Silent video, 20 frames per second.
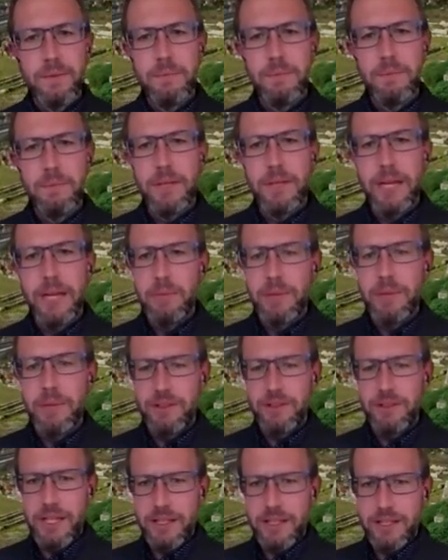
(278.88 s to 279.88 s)
Now,
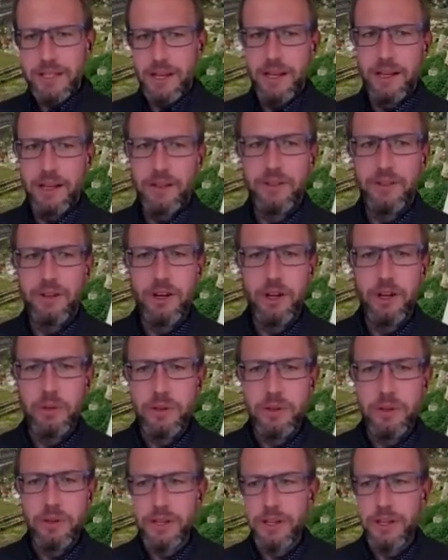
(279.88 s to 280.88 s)
Maltese dogs are
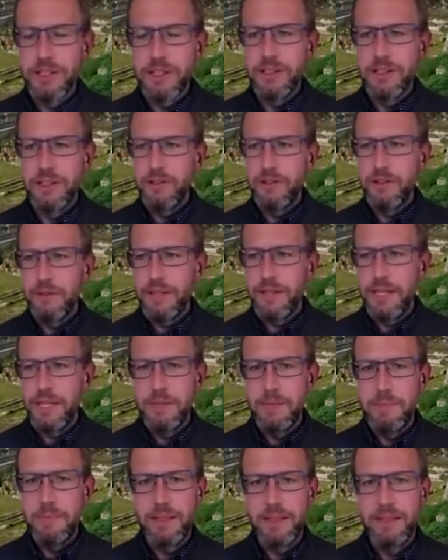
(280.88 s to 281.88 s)
almost exclusively
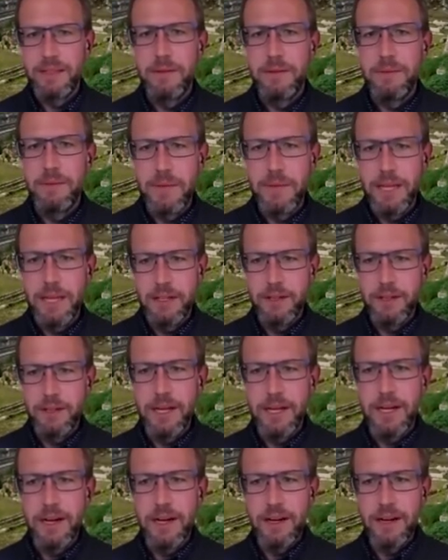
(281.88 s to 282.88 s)
depicted in
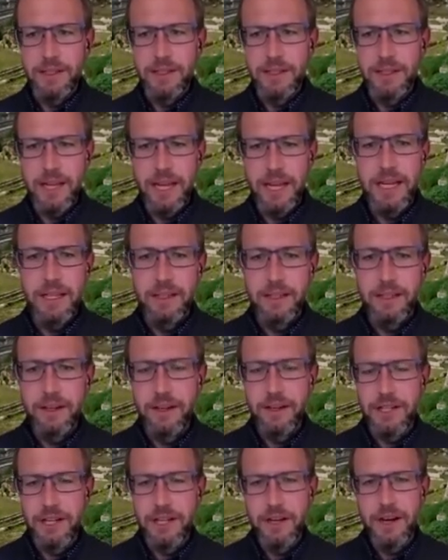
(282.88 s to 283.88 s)
Greek art and in
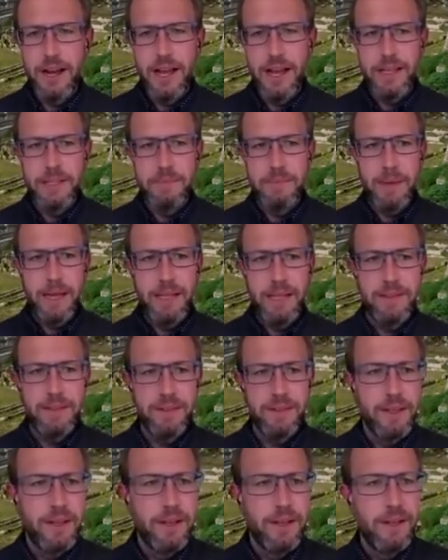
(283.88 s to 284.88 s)
literature as pets.
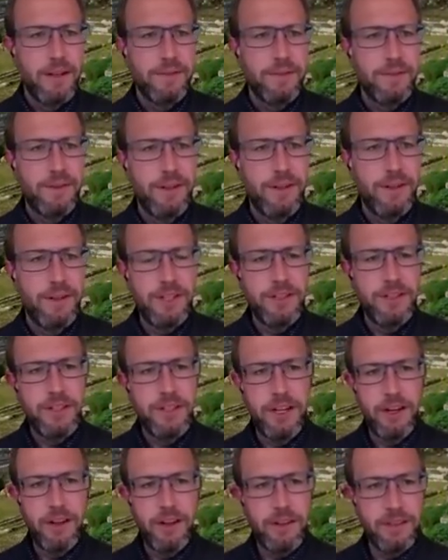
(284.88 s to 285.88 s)
For instance,
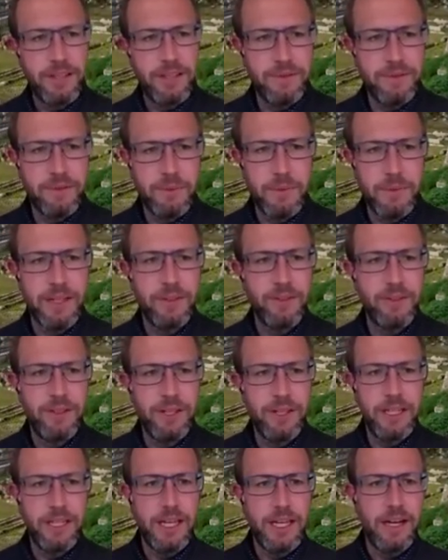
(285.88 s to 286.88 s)
here on the left, we can
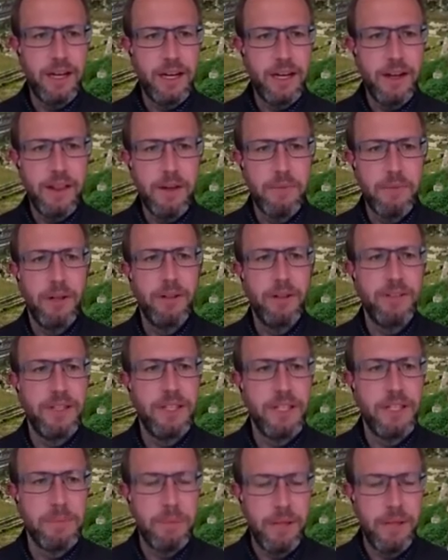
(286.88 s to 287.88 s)
see yet another
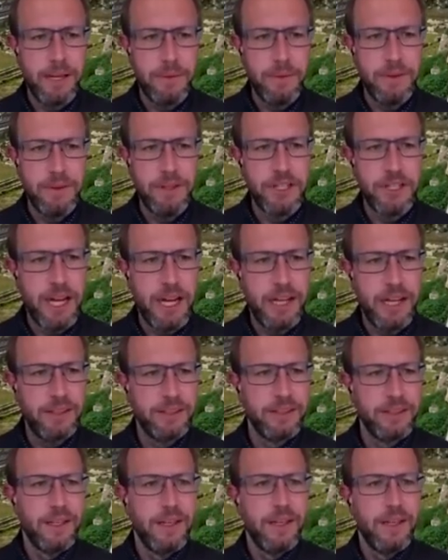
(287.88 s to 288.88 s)
Maltese playing with a
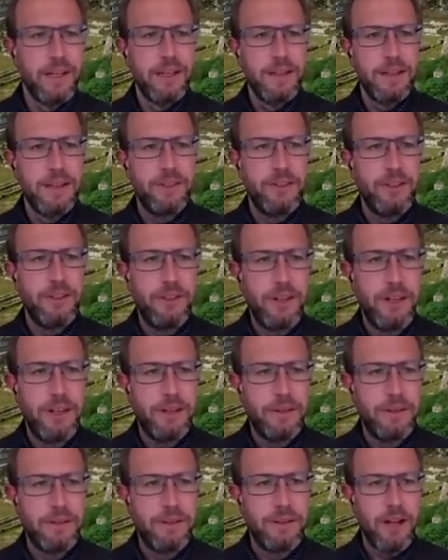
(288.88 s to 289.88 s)
child. This is
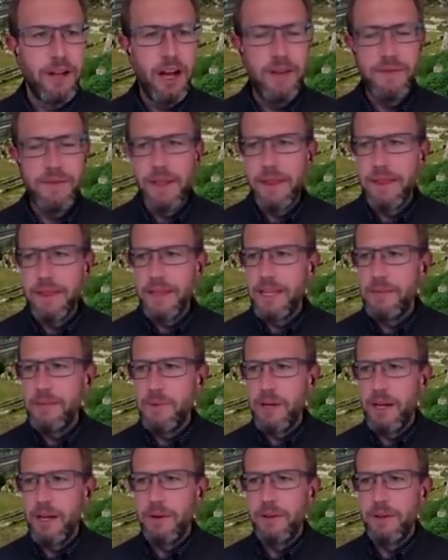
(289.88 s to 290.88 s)
a common theme.
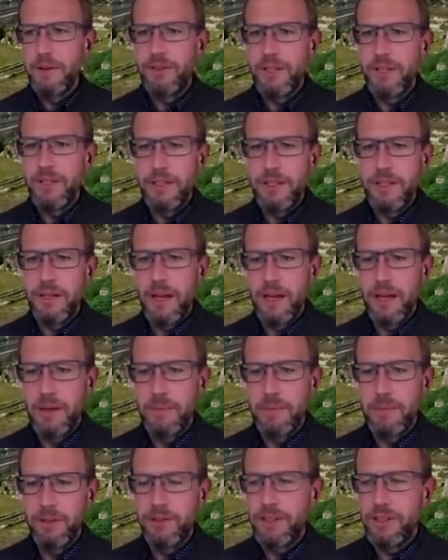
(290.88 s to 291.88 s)
We always see uh,
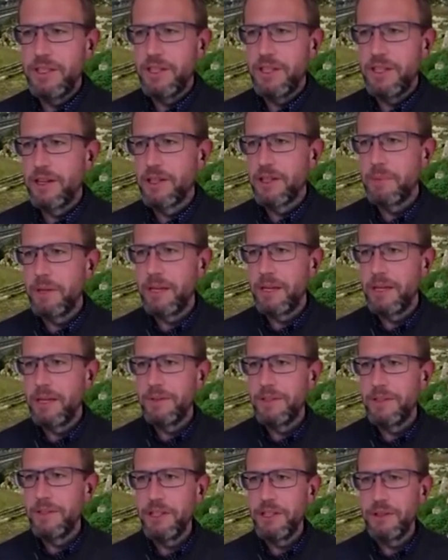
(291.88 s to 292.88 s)
Maltese dogs playing
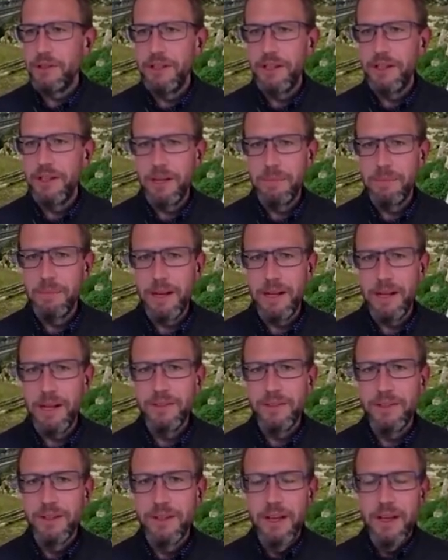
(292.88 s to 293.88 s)
with children on
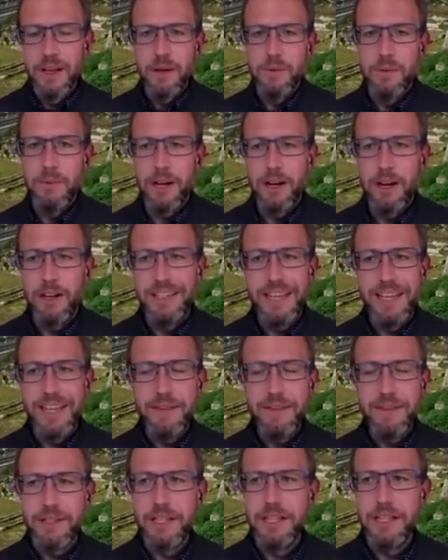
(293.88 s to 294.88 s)
pots. We hardly
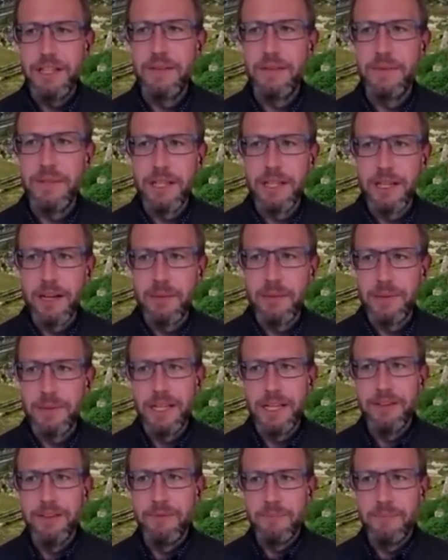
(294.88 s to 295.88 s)
ever see them in the
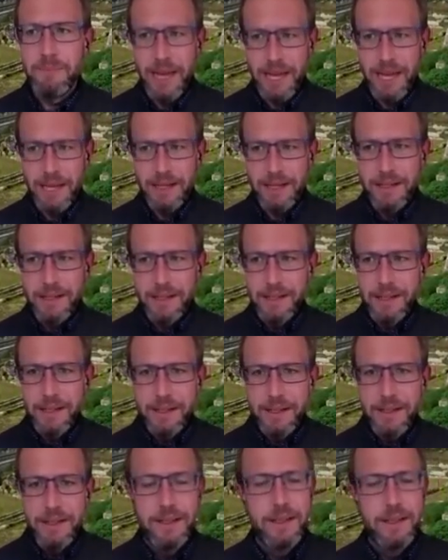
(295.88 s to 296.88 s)
company of men.
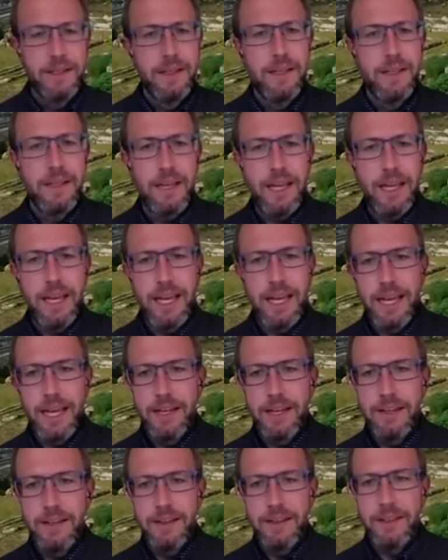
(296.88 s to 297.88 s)

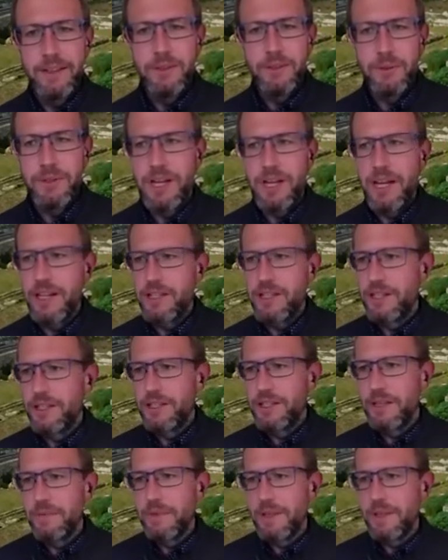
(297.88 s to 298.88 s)
And this was not
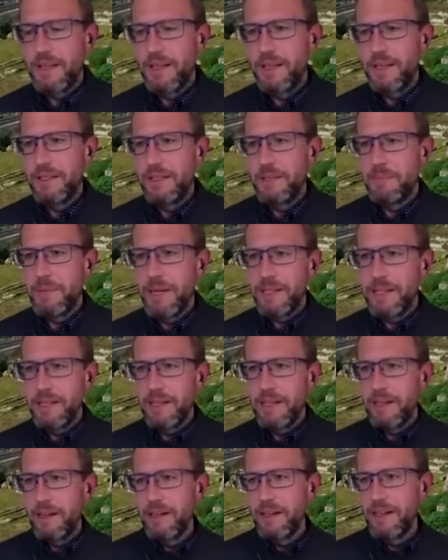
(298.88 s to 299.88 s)
just something that is depicted
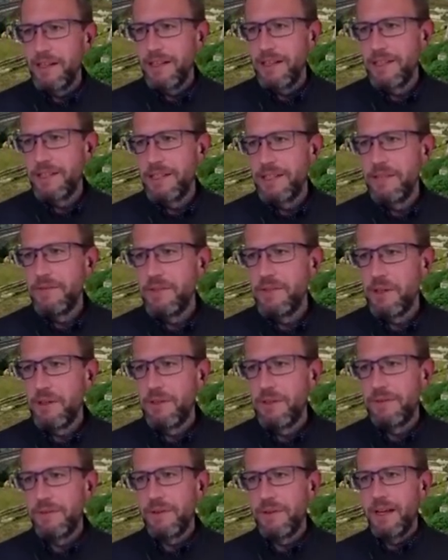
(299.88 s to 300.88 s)
in art, it seems to
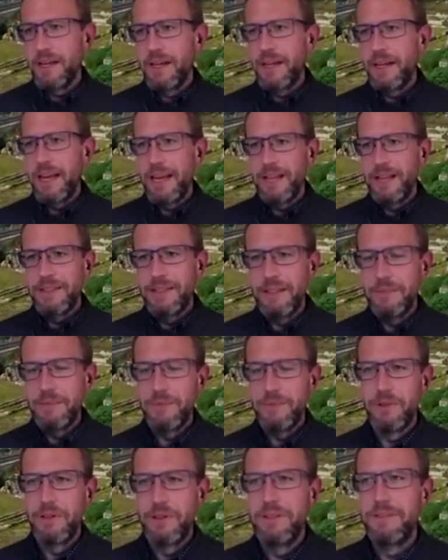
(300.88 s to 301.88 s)
have uh, had some
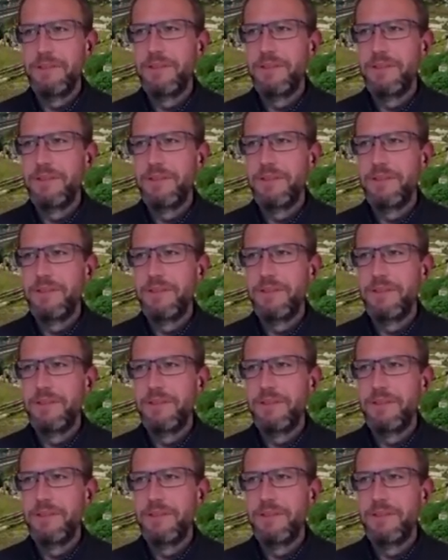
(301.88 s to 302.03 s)
sort of